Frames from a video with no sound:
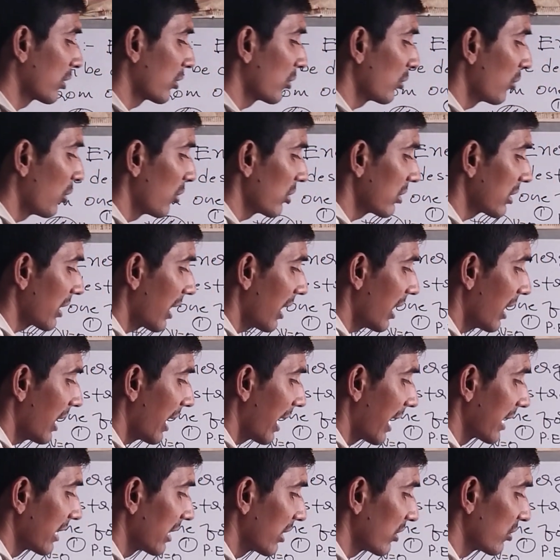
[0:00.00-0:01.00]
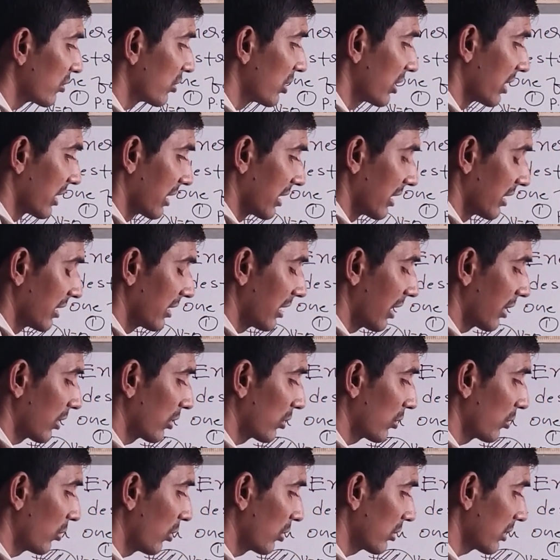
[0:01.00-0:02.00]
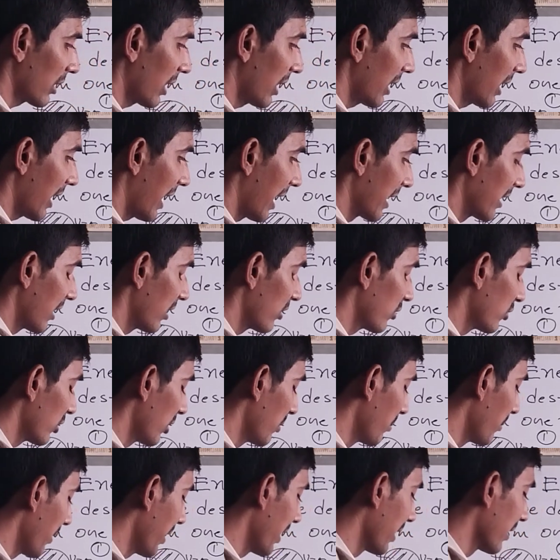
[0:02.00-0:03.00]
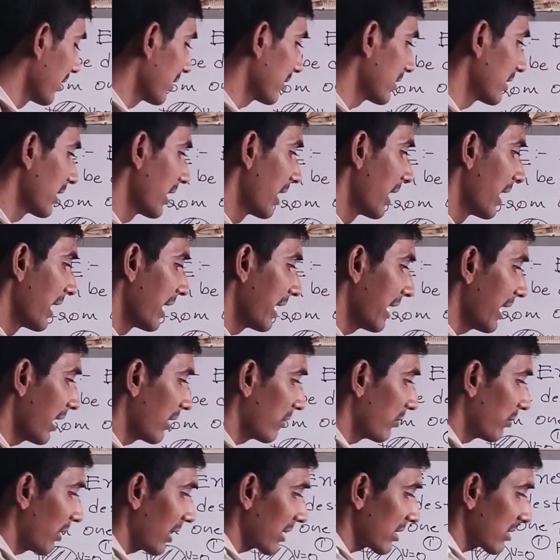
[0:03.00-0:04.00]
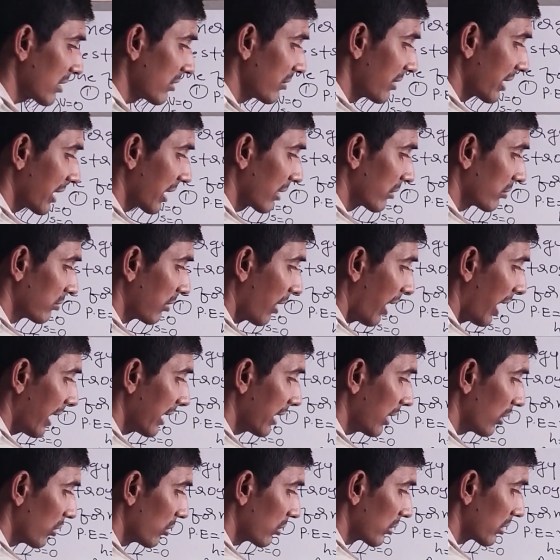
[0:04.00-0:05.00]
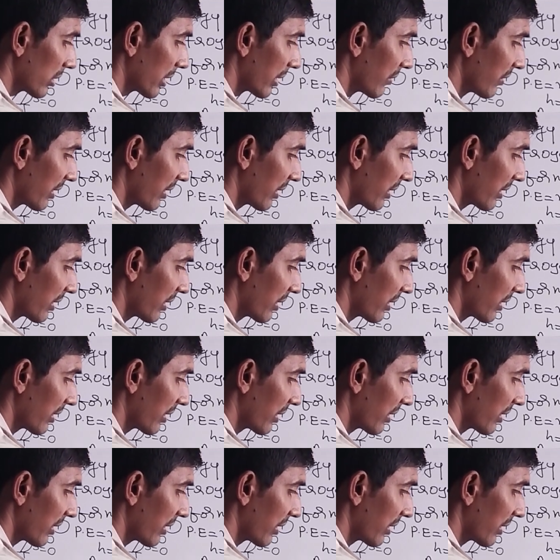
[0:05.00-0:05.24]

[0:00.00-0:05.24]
total energy means here first we can find out,